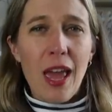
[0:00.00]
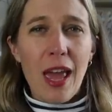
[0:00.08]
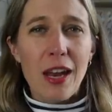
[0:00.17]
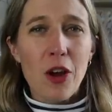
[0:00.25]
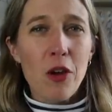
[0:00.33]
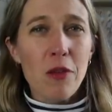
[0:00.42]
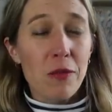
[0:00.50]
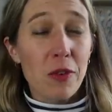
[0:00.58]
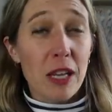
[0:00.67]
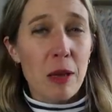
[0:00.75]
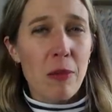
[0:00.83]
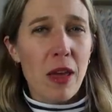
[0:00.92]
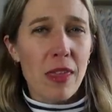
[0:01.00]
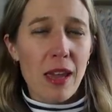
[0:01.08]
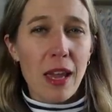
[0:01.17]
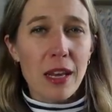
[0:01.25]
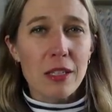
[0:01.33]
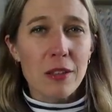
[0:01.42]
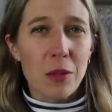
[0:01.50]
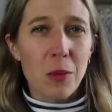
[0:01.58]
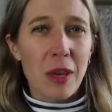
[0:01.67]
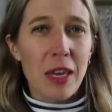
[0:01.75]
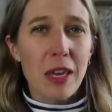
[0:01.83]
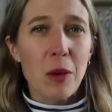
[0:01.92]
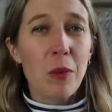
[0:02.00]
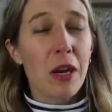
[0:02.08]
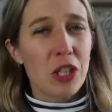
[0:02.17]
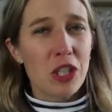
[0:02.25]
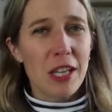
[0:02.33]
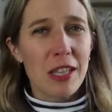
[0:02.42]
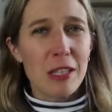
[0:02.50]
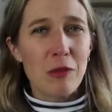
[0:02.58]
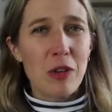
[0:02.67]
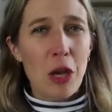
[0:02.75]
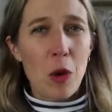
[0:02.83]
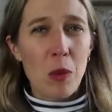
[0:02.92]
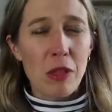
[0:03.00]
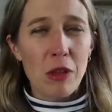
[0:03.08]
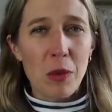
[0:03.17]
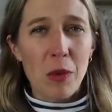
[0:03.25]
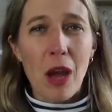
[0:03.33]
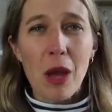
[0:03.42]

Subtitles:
and hopefully by the end of the week, when I share this video with you,